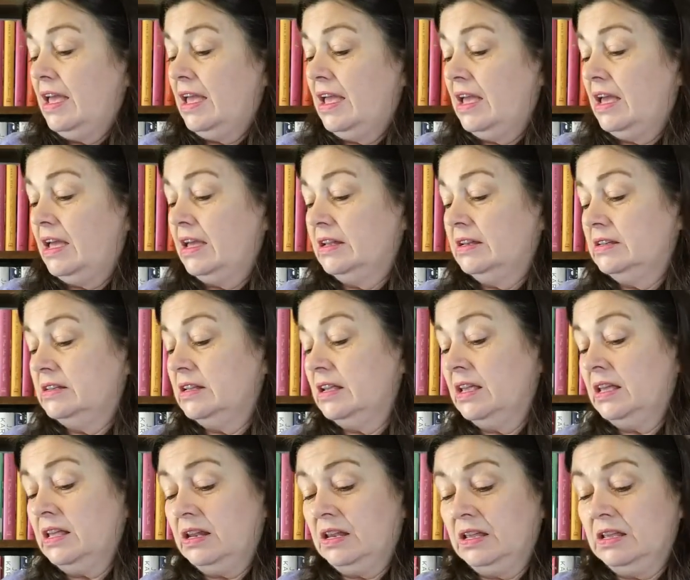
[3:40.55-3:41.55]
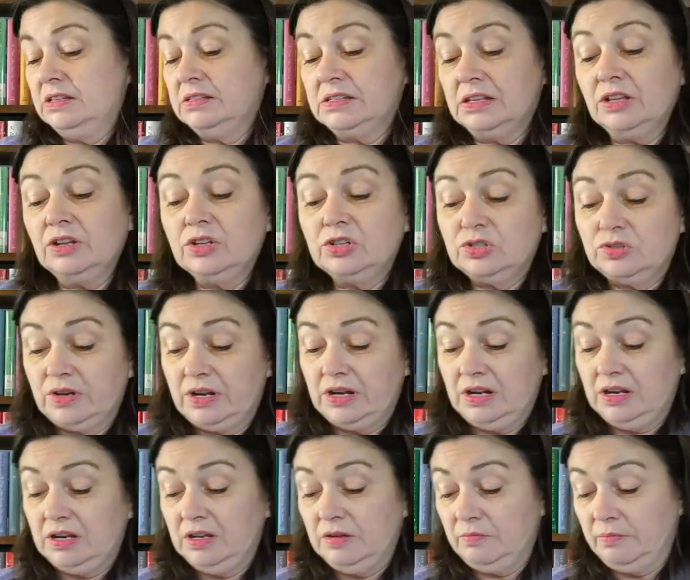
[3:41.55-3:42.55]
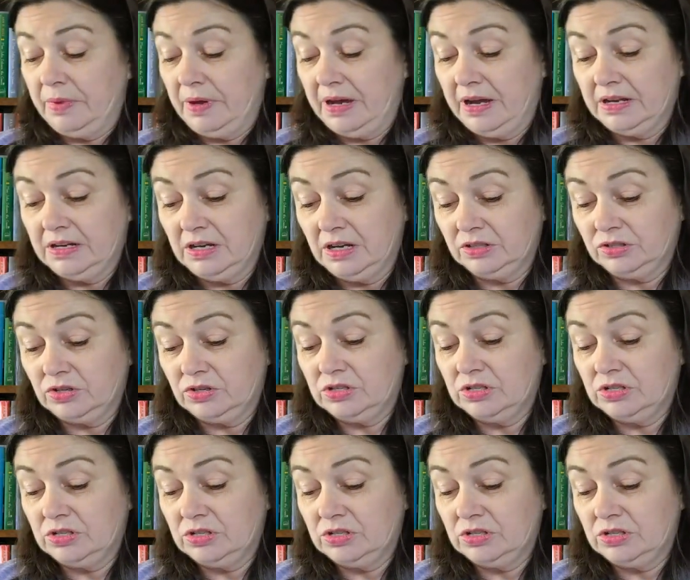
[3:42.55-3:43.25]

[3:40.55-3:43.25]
and it is illustrated by Dr.